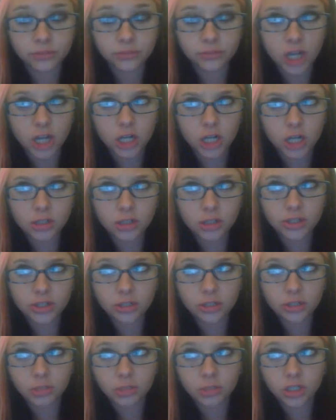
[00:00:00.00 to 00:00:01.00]
talk
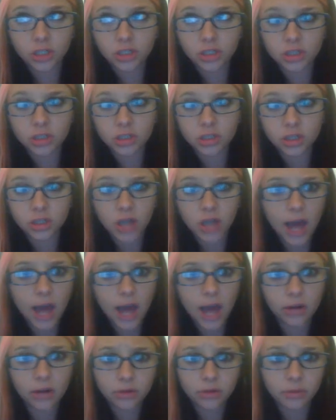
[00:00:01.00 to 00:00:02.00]
to me.
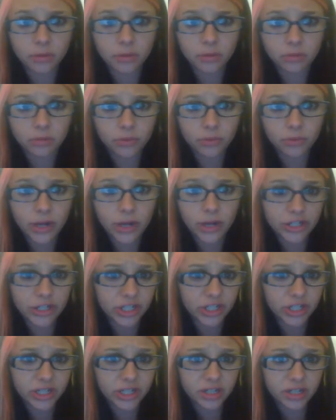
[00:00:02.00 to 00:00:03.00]
I don't remember why
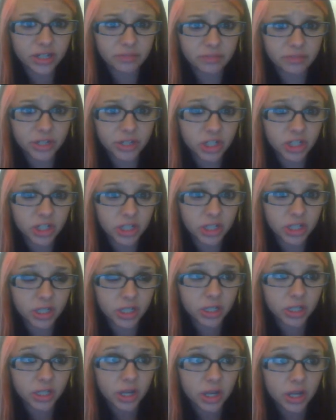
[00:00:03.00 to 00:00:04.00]
she did it, but she
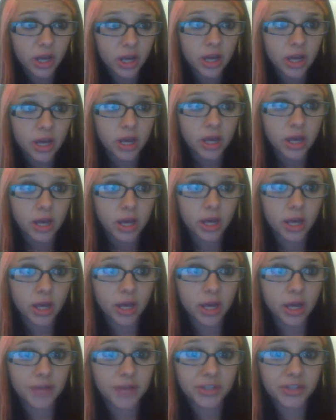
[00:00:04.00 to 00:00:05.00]
did.
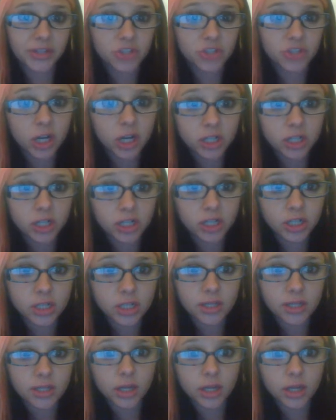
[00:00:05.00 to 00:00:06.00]
And this doctor
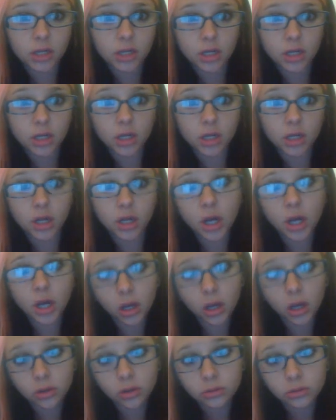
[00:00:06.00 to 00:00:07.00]
said,
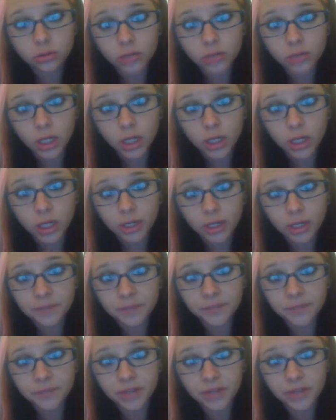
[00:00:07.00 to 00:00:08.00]
oh,
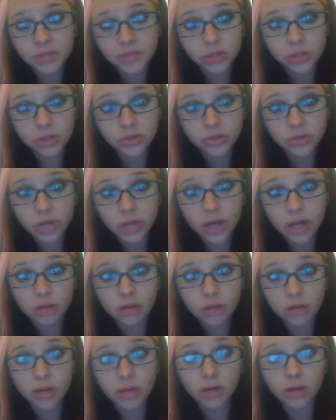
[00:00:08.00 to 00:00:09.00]
I'm so sorry
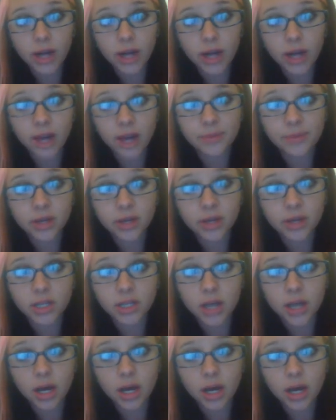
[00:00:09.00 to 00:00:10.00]
about what happened.
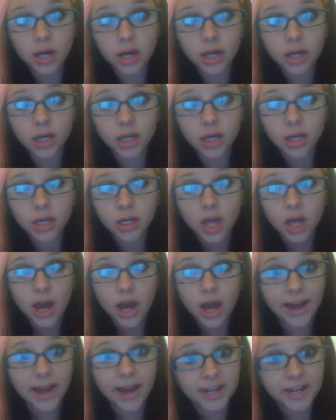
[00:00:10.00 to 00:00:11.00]

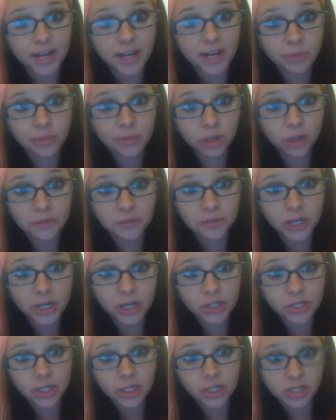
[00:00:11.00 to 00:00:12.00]
I can't pull up your
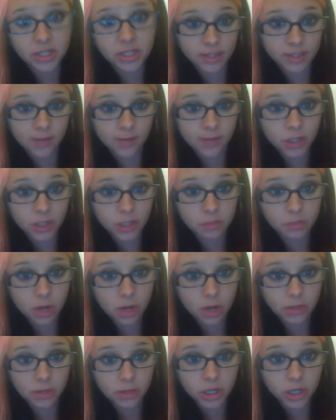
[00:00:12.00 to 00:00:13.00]
x-rays because I'm not your
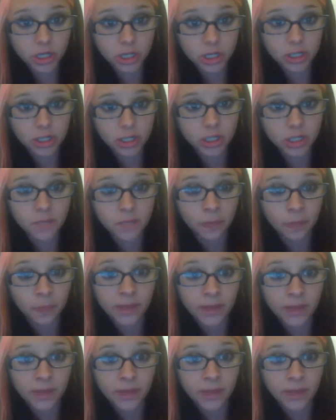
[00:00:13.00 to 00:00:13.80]
primary doctor,